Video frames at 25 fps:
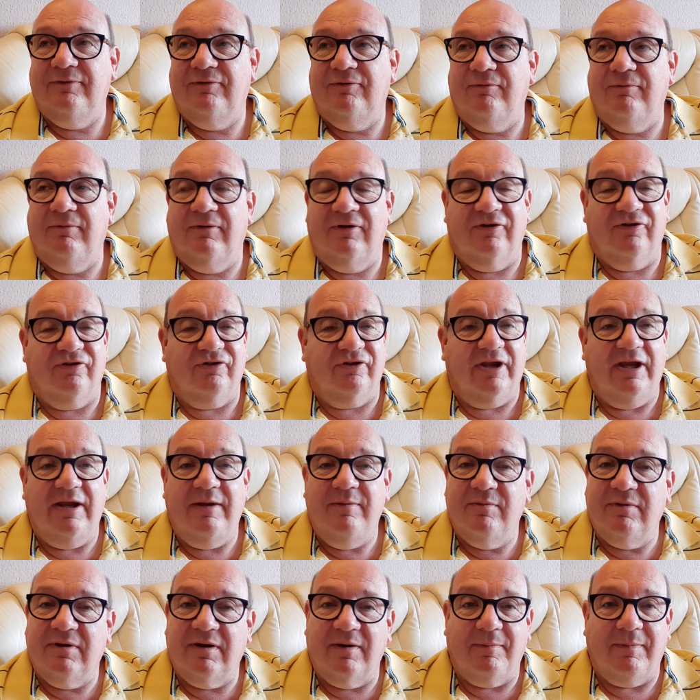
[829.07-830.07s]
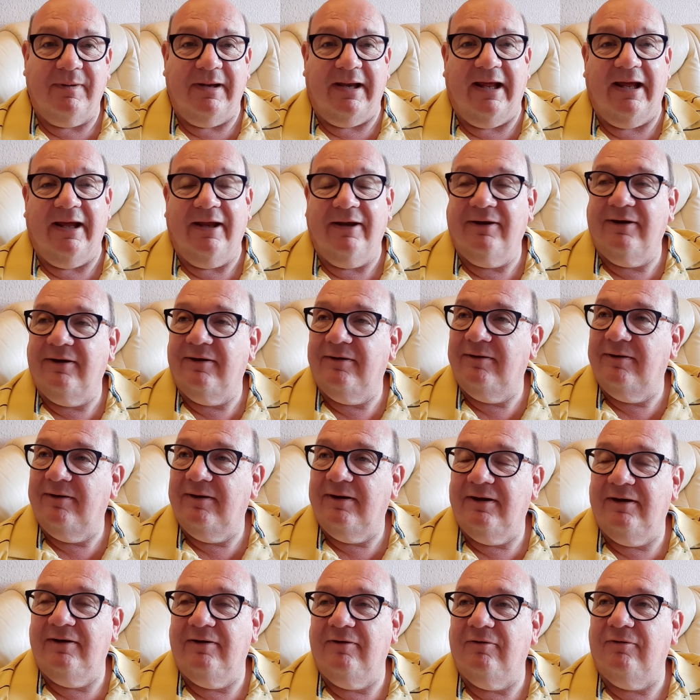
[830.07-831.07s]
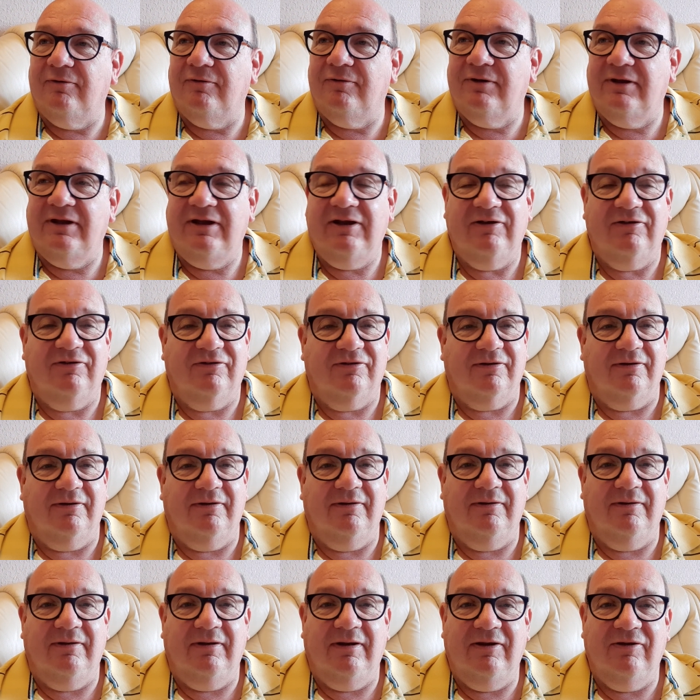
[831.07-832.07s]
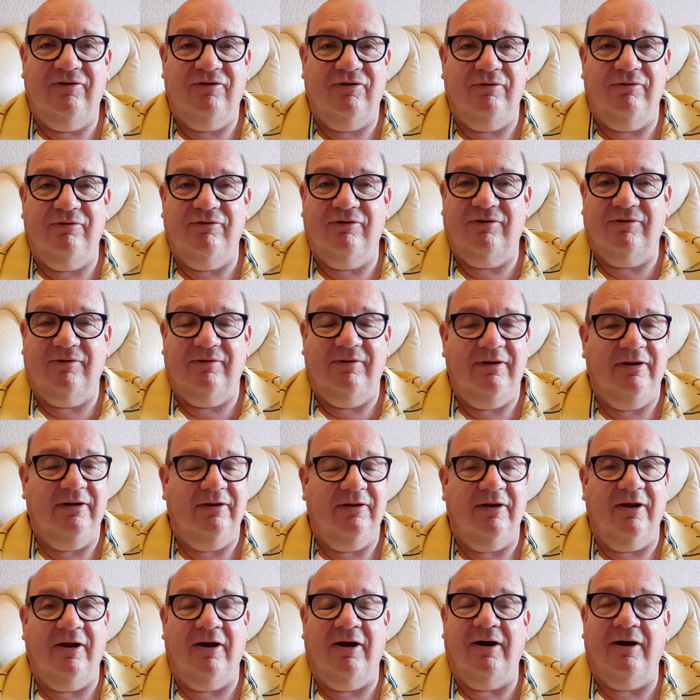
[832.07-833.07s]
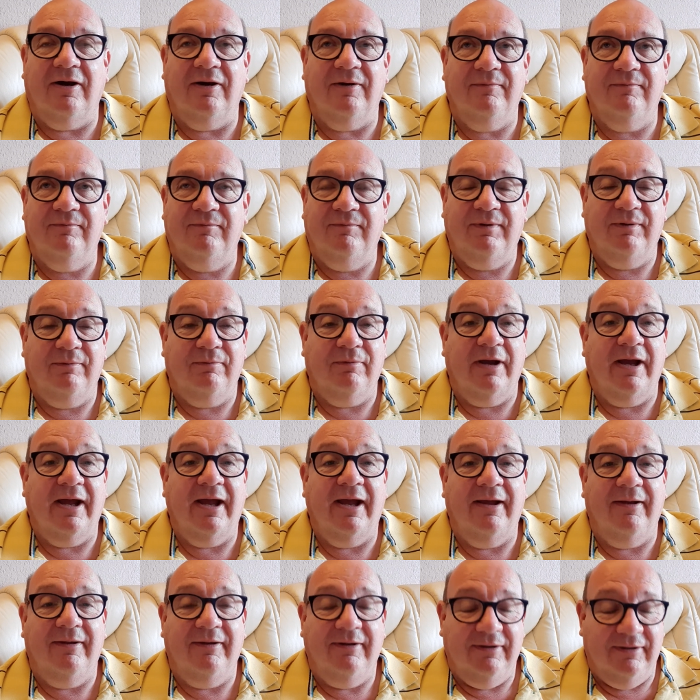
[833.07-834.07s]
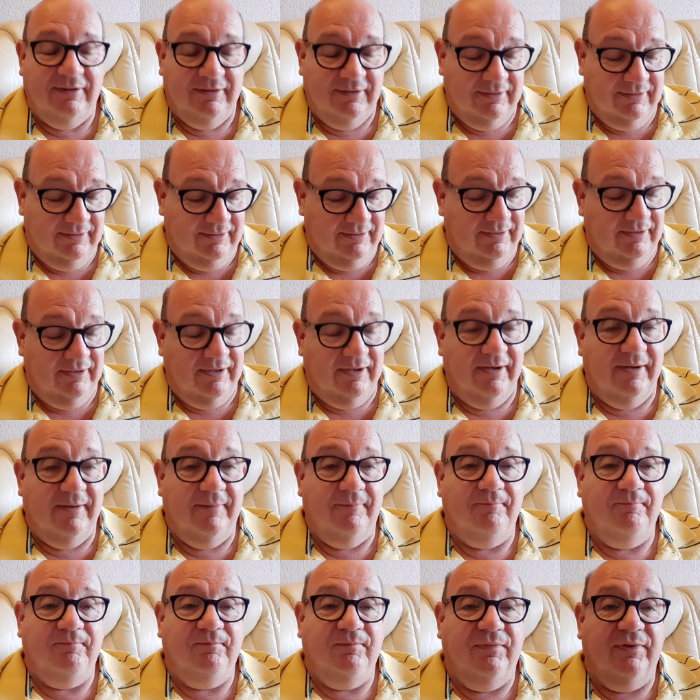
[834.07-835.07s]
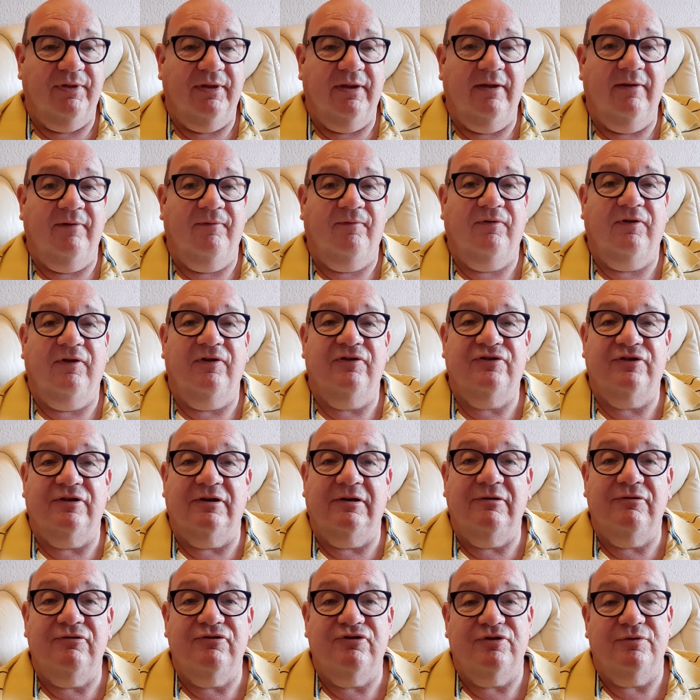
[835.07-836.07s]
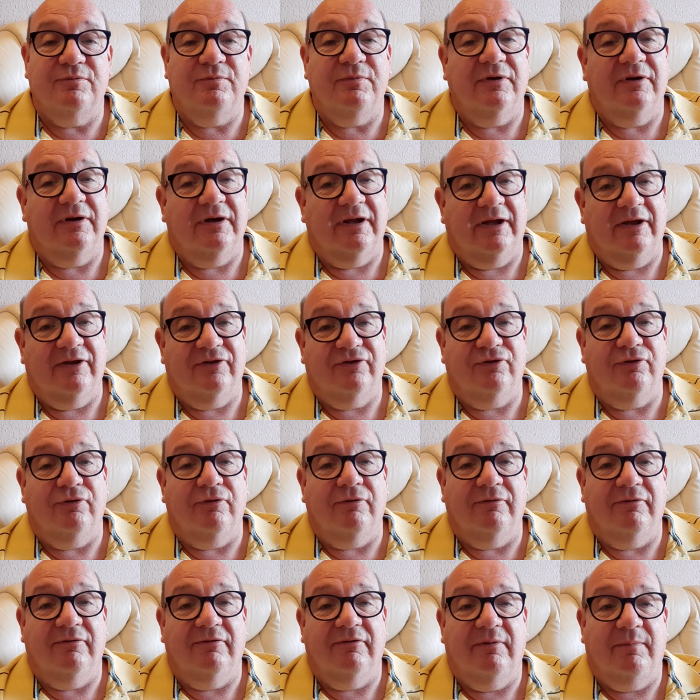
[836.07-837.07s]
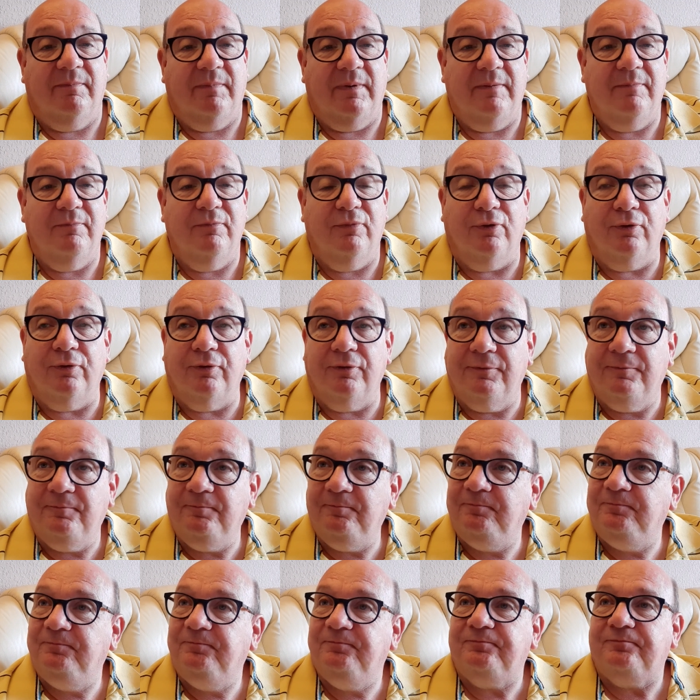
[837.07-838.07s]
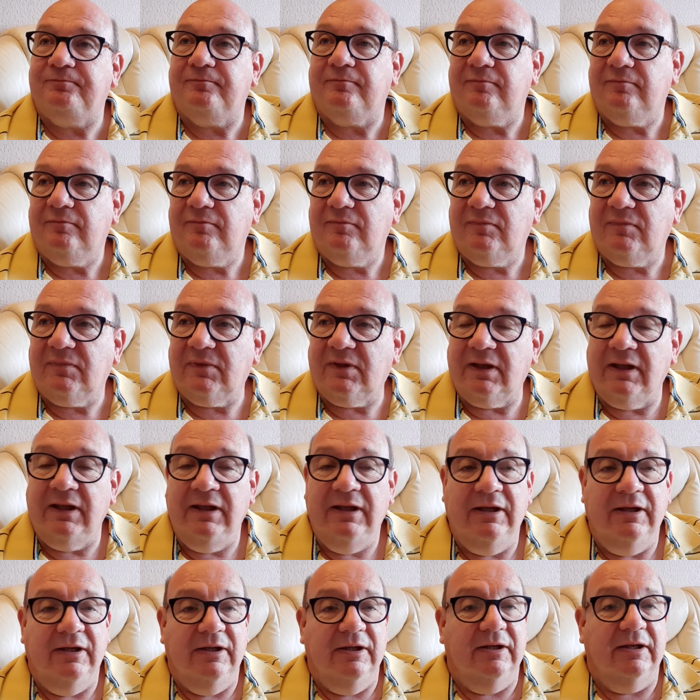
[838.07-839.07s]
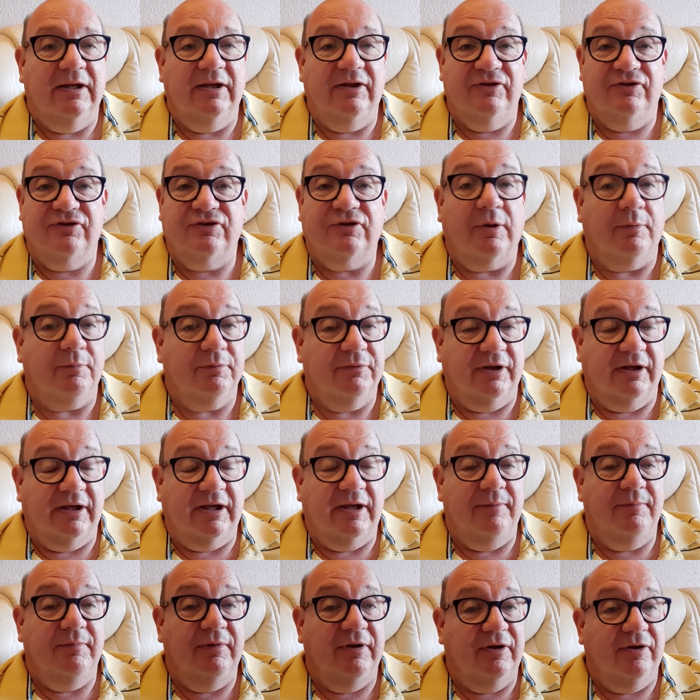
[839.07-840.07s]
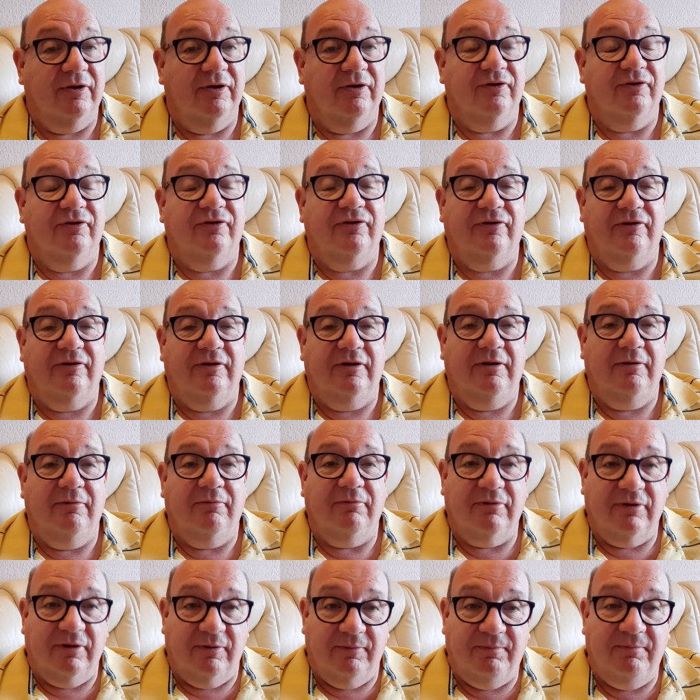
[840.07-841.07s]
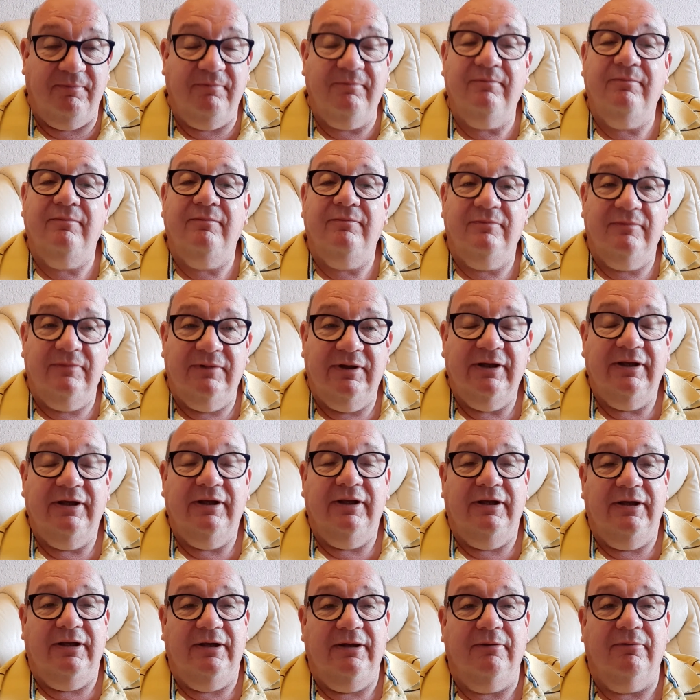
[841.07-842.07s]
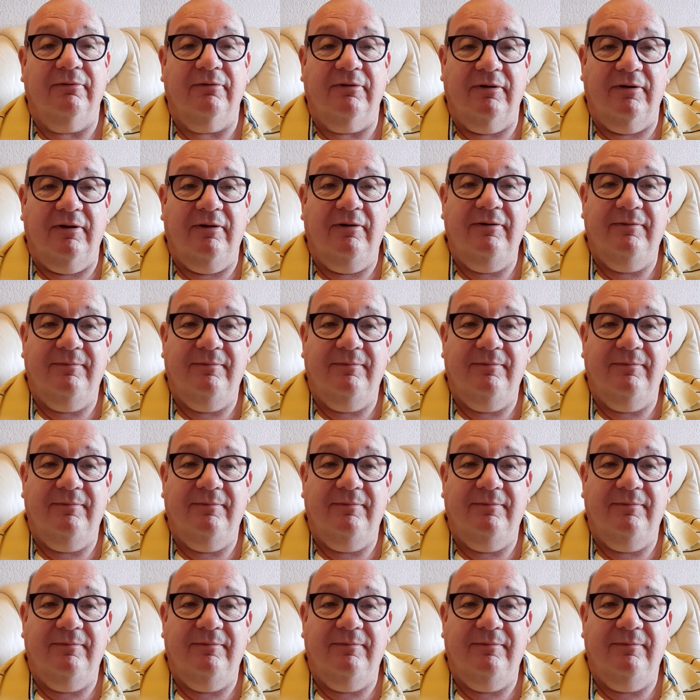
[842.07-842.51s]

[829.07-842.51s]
with a scheme and a plan and, and all these issues in your heart, beware um, if disillusionment hasn't already been born, then stop digging because you want to you want to